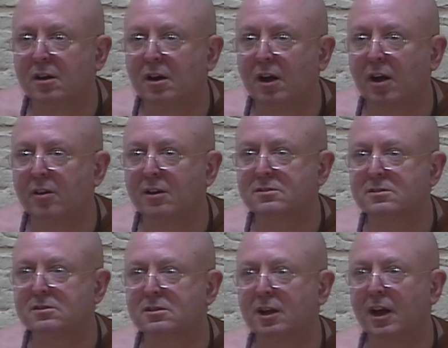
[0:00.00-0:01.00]
And the
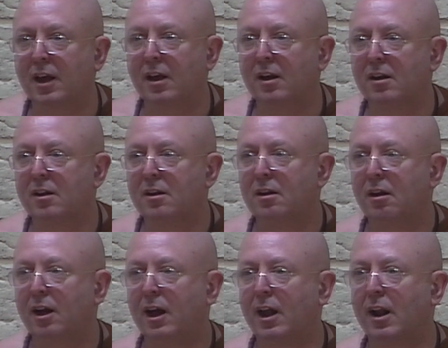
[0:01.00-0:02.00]
snake
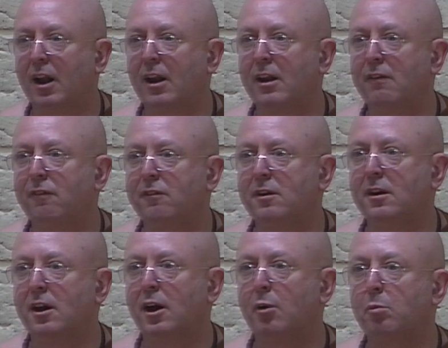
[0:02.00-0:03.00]
had lifted
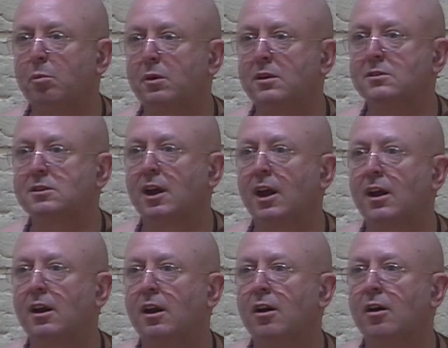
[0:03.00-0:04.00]
up its
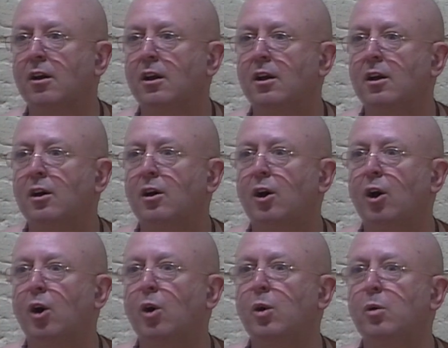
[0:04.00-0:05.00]
head,
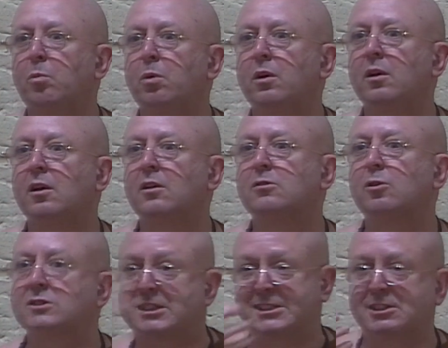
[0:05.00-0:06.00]
opened it,
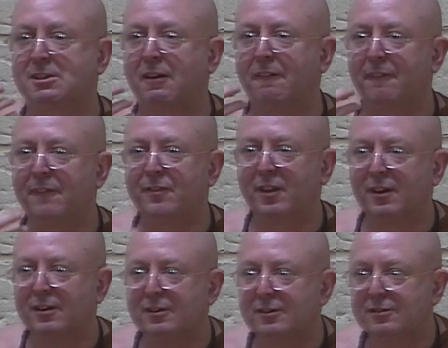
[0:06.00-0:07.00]

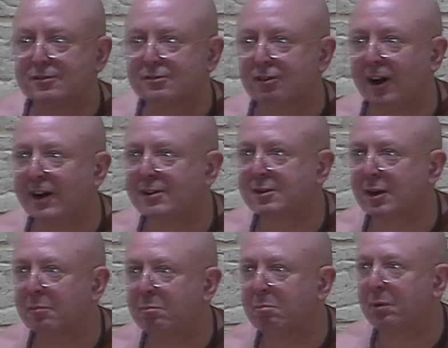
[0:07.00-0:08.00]
trying
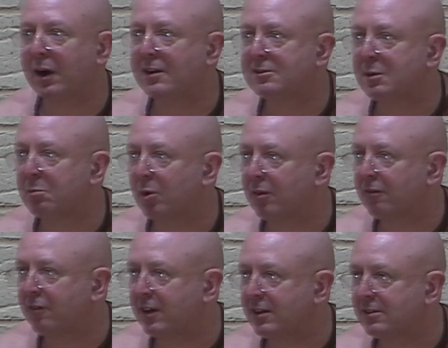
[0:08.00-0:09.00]
to bite him on the
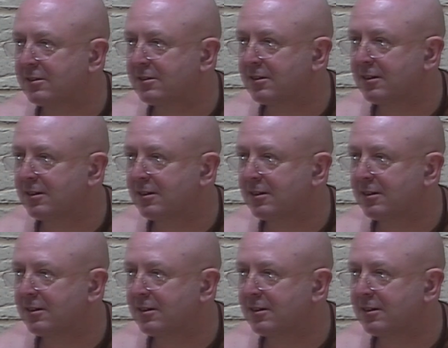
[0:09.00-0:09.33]
feet.